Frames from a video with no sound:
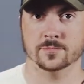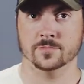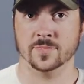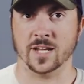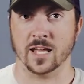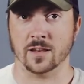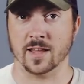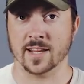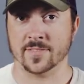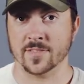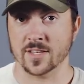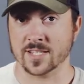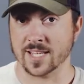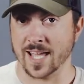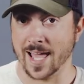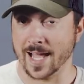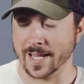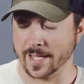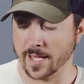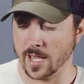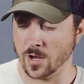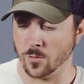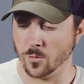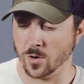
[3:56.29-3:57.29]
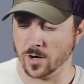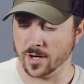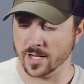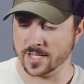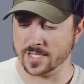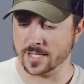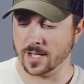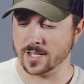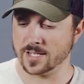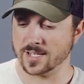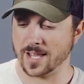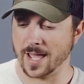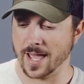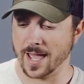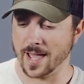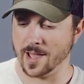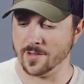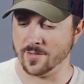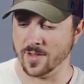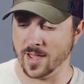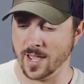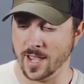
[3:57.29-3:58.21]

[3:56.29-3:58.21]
Now, like the TAC A1, it does have